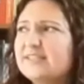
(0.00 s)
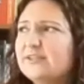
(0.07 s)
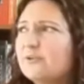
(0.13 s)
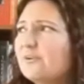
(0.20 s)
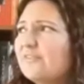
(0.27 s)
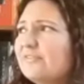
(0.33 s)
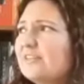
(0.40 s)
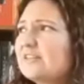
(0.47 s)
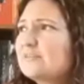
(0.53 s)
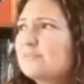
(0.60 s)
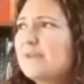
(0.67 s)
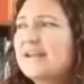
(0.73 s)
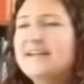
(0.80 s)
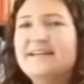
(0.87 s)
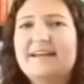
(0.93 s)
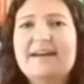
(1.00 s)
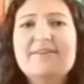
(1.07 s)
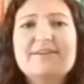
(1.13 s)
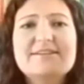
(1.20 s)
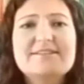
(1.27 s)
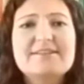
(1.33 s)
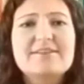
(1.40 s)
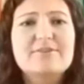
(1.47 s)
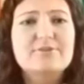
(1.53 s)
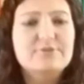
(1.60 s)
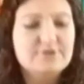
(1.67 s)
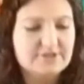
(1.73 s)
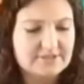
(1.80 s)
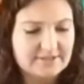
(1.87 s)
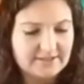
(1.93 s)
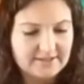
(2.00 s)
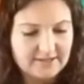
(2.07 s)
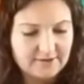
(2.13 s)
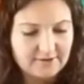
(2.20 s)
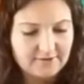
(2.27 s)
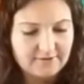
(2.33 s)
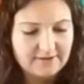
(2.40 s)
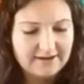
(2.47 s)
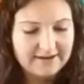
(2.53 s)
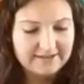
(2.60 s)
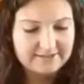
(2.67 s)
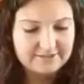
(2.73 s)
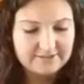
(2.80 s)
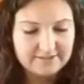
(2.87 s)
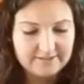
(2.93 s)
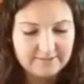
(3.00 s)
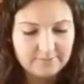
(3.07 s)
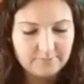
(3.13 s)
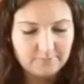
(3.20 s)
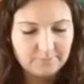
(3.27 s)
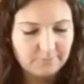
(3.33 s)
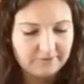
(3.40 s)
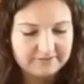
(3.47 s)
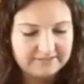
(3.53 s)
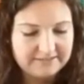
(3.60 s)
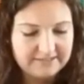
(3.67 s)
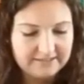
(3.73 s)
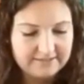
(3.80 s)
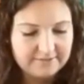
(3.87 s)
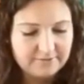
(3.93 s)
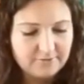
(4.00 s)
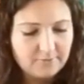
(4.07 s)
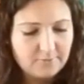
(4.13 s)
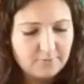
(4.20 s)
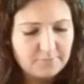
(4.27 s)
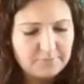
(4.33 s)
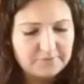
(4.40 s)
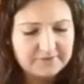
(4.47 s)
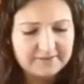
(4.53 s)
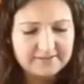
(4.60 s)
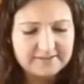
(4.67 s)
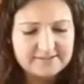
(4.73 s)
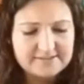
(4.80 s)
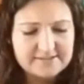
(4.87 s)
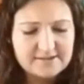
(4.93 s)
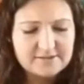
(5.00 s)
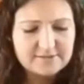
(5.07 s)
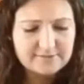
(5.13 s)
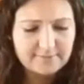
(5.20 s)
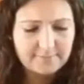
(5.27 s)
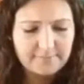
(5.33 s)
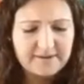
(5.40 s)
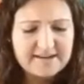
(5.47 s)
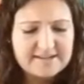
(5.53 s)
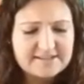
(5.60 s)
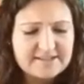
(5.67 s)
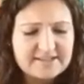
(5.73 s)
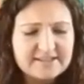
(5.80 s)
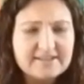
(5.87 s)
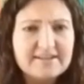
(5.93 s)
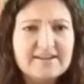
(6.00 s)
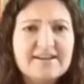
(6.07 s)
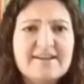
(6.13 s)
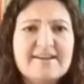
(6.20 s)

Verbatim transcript: You have this main character who doesn't know actually what he can do, but there is some magic.